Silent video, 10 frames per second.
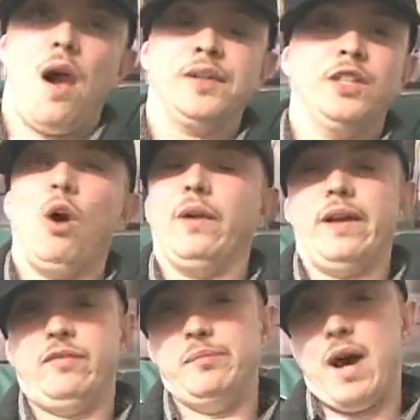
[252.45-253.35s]
knowing
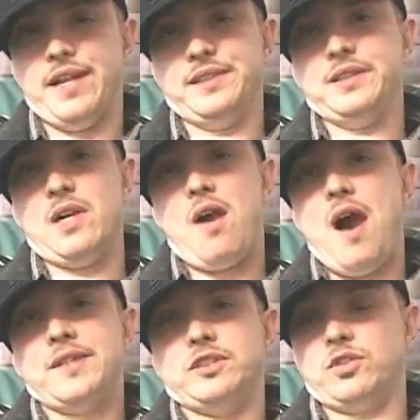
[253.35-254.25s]
everybody.
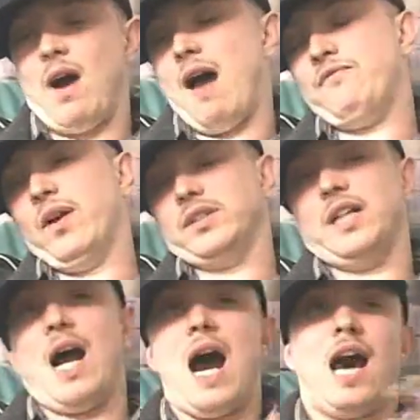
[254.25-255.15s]
So I felt
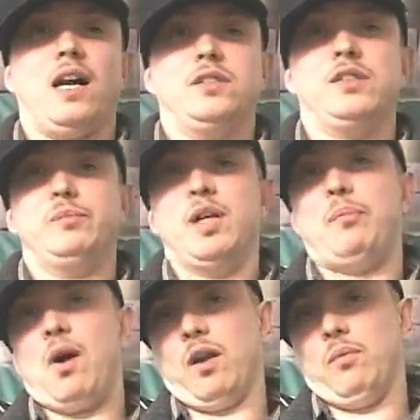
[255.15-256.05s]
it an honor to be a
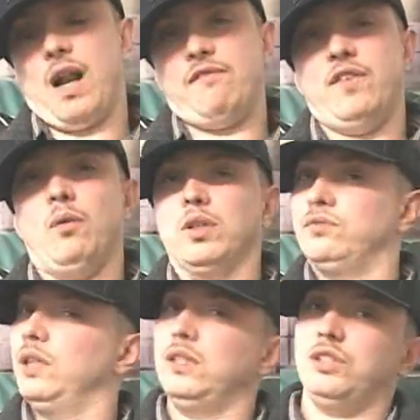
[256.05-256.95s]
part of what I felt was
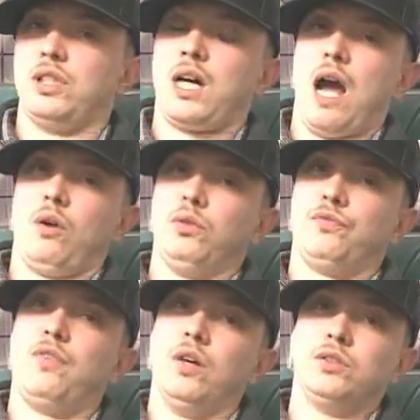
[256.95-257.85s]
really Chicago's
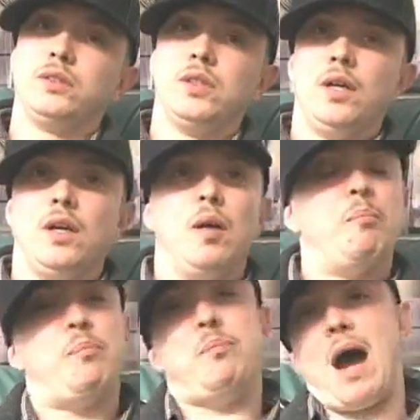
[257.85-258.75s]
first
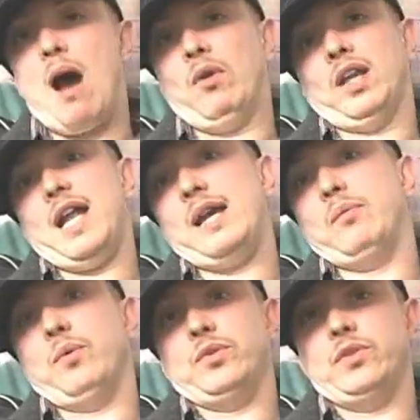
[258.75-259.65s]
power
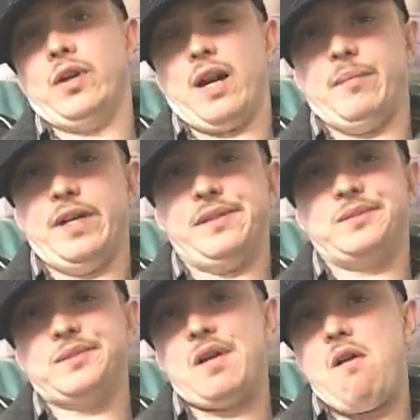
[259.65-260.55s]
label, you know what I mean?
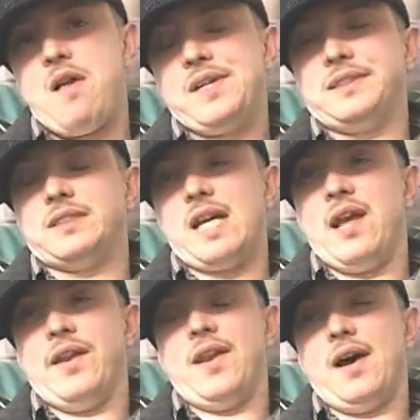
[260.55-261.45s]

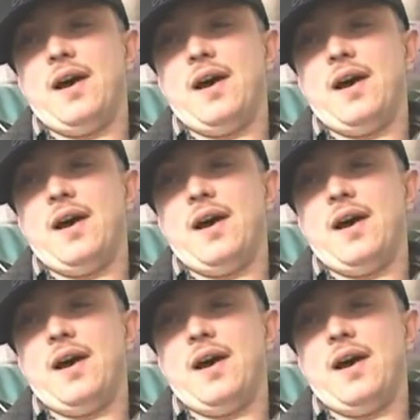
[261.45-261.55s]
And